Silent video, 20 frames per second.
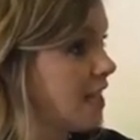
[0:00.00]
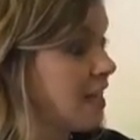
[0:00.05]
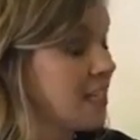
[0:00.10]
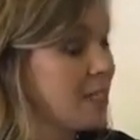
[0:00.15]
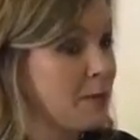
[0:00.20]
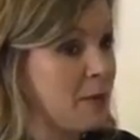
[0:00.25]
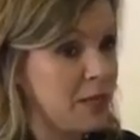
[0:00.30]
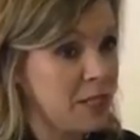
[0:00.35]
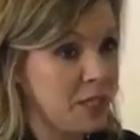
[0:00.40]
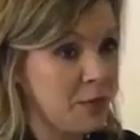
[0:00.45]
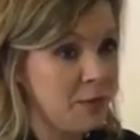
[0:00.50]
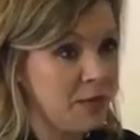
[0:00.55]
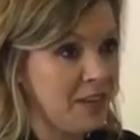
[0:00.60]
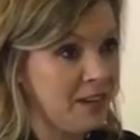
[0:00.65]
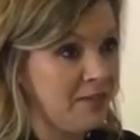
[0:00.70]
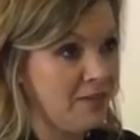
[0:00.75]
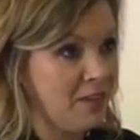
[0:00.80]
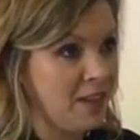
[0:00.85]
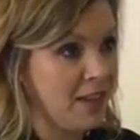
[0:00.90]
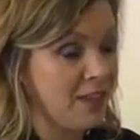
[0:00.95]
especially when
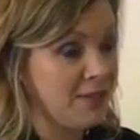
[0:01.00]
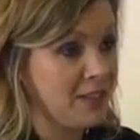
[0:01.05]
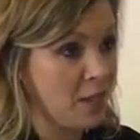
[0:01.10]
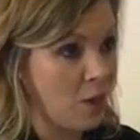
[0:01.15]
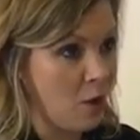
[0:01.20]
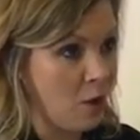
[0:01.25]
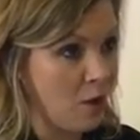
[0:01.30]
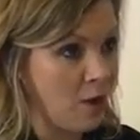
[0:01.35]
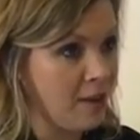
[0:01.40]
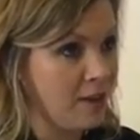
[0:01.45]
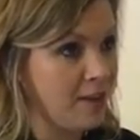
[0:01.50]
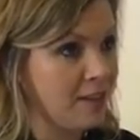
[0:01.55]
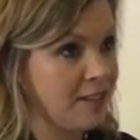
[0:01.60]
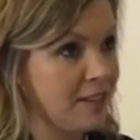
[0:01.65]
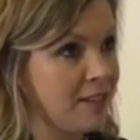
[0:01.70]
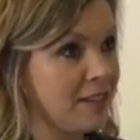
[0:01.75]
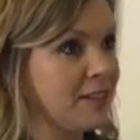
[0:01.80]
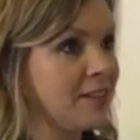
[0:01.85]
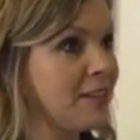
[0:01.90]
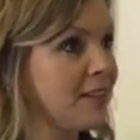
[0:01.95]
it involves art.
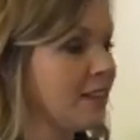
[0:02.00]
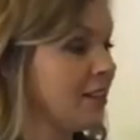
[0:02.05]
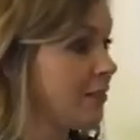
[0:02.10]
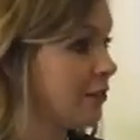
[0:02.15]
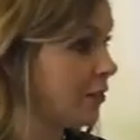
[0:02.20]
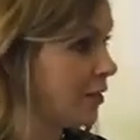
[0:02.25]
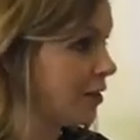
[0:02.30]
I've